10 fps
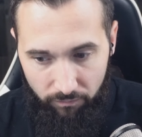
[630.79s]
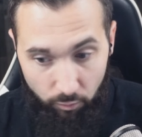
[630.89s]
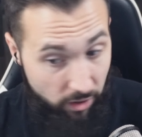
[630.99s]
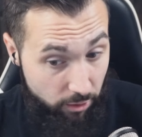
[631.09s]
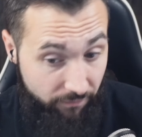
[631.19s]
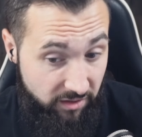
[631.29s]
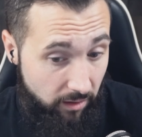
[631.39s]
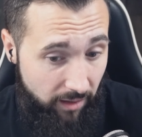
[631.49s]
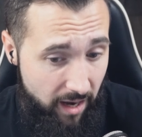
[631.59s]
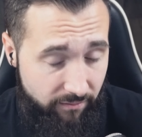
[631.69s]
We don't know if he's still
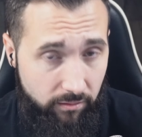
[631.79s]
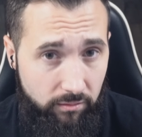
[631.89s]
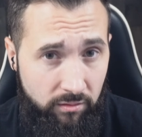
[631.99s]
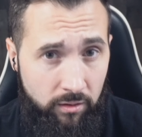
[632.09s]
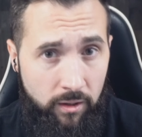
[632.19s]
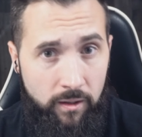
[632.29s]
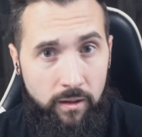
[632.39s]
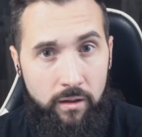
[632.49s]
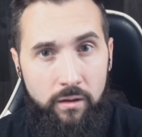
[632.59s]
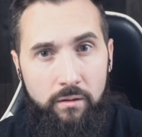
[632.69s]
alive.
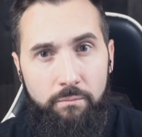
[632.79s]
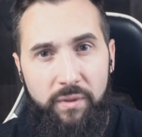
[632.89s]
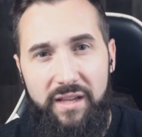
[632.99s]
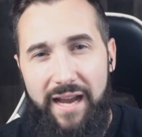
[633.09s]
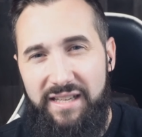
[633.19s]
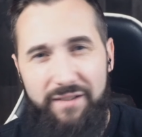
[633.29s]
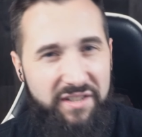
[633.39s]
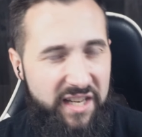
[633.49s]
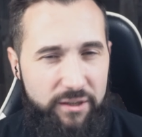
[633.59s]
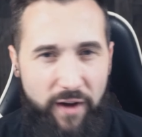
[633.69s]
But the idea of a
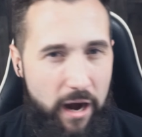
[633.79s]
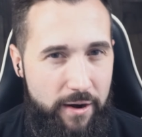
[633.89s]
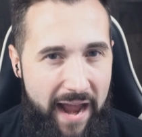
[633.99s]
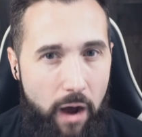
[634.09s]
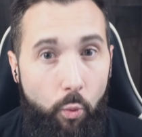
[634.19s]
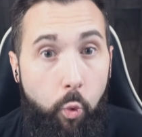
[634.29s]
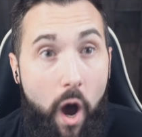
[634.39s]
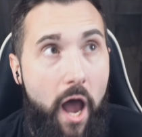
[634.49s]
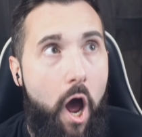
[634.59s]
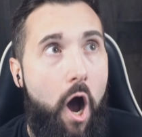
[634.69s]
ceasefire now,
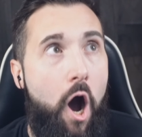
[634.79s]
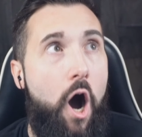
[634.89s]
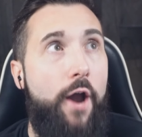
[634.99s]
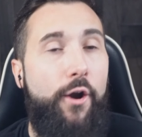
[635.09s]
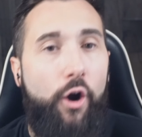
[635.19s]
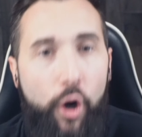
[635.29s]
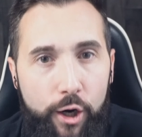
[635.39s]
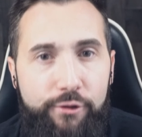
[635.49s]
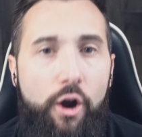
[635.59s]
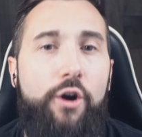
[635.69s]
what on
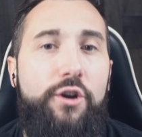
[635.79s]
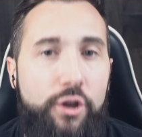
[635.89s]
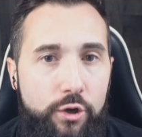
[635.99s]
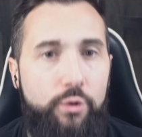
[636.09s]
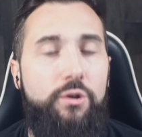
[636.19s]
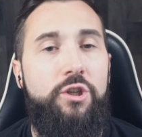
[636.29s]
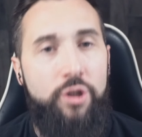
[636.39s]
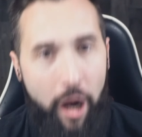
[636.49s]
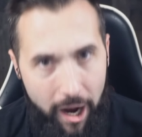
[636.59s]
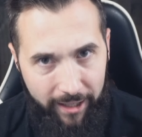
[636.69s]
earth are you
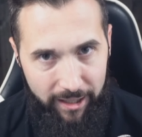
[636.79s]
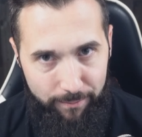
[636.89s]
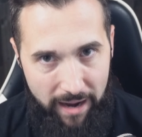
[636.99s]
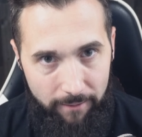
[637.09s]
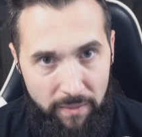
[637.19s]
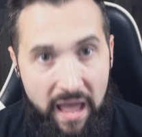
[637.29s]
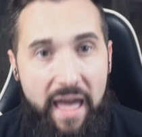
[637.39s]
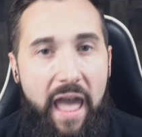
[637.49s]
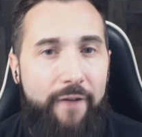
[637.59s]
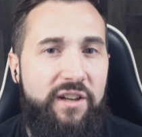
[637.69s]
talking about?
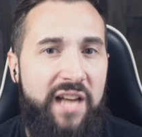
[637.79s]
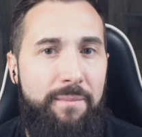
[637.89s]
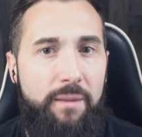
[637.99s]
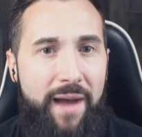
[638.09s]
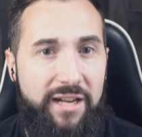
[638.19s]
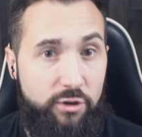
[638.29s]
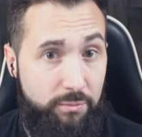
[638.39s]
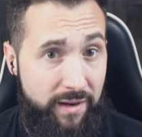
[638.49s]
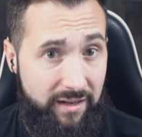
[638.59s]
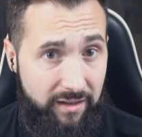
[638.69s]
Every time in the past there's
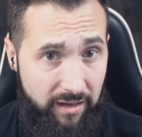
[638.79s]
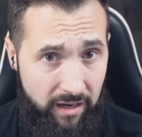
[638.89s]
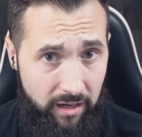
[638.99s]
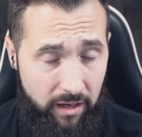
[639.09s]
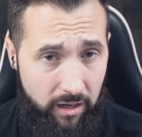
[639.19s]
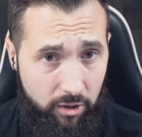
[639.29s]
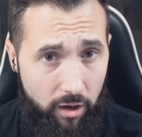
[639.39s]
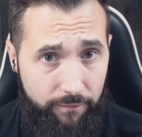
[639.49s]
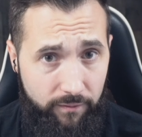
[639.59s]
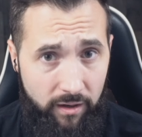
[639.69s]
been uh, a
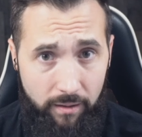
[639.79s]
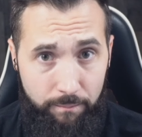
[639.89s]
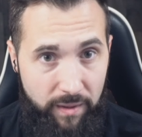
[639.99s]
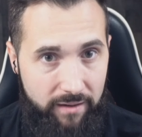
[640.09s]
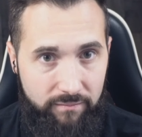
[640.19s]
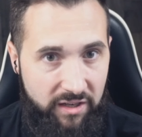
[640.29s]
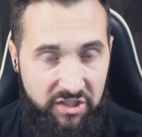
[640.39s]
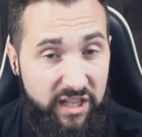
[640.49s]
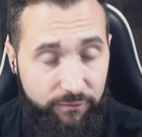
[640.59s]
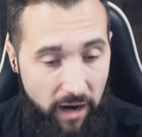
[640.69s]
call, uh, been a
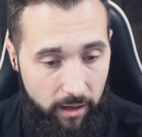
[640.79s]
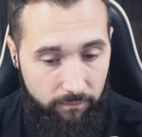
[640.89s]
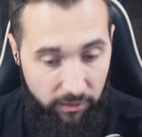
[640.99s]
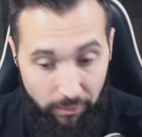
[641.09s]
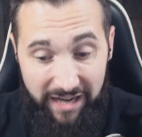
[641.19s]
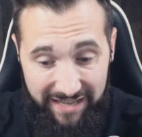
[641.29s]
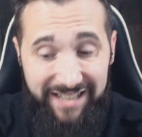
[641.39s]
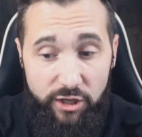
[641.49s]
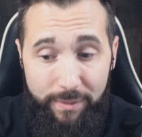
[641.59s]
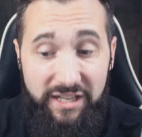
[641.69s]
ceasefire, that there has
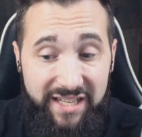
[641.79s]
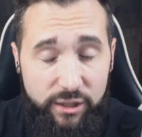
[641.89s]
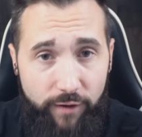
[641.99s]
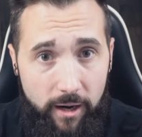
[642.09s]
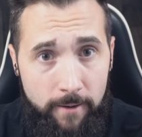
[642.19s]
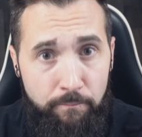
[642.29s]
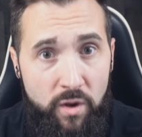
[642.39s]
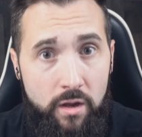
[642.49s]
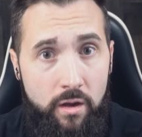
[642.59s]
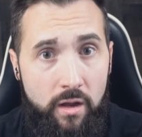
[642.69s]
actually been a ceasefire,
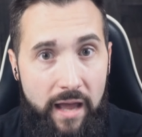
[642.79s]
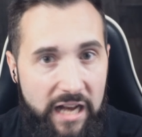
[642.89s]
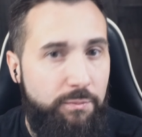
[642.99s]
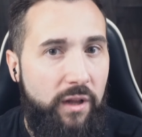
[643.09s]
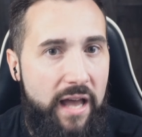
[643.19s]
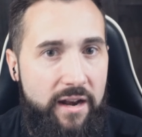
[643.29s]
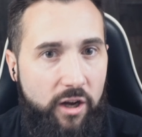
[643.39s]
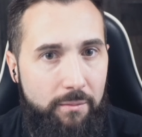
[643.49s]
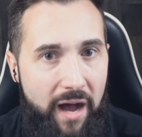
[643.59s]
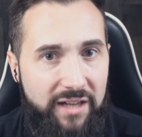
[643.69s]
Hezbollah and
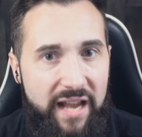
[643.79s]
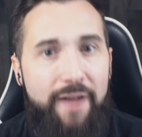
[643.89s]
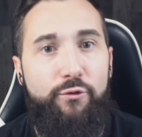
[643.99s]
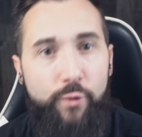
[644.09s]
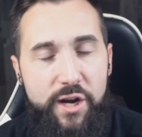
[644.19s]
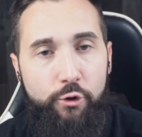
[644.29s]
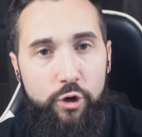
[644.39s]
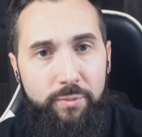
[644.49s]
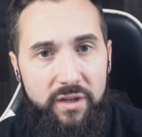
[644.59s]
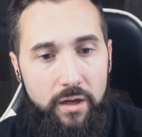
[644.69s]
Hamas have
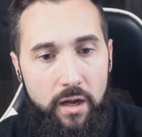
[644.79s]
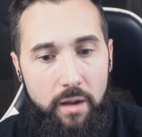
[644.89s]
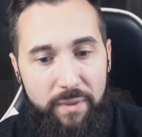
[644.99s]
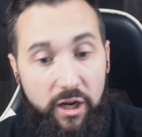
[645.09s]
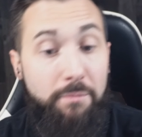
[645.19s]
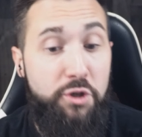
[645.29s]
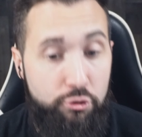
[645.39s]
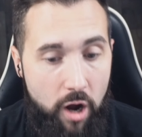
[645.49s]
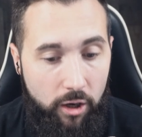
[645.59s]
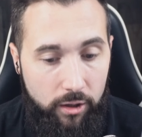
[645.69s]
regrouped become
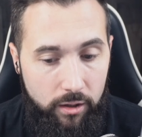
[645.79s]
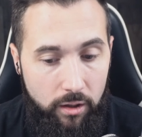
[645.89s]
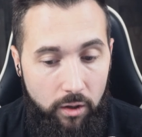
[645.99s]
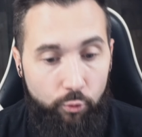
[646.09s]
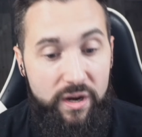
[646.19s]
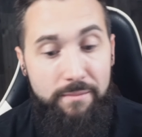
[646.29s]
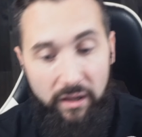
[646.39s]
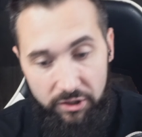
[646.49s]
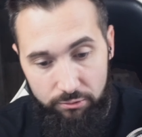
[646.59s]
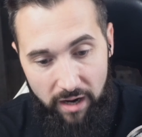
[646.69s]
stronger,
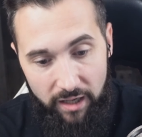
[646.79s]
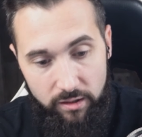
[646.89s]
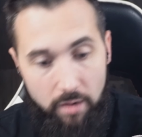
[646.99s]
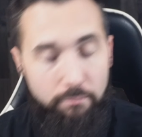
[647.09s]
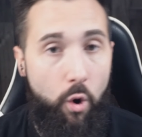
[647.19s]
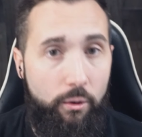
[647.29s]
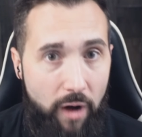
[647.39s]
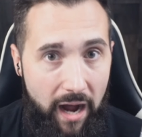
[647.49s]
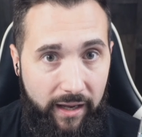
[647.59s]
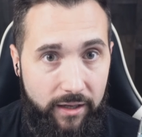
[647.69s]
remilitarized, more
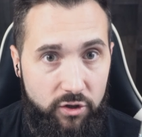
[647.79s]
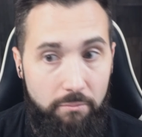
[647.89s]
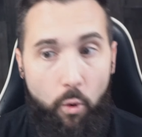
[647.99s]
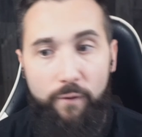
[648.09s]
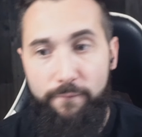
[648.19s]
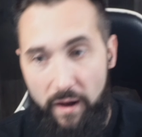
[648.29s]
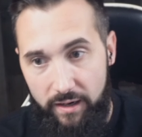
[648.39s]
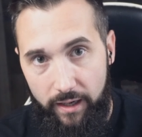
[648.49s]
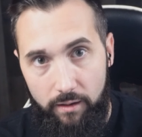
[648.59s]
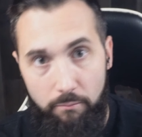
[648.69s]
rockets, more
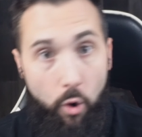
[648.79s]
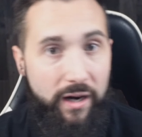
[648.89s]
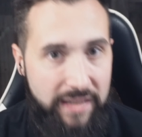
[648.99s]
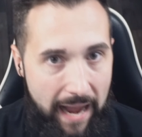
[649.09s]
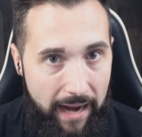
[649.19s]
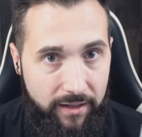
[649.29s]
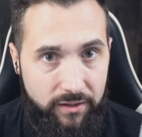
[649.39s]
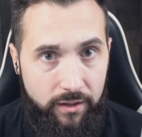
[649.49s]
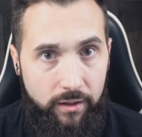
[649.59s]
funding, more attacks.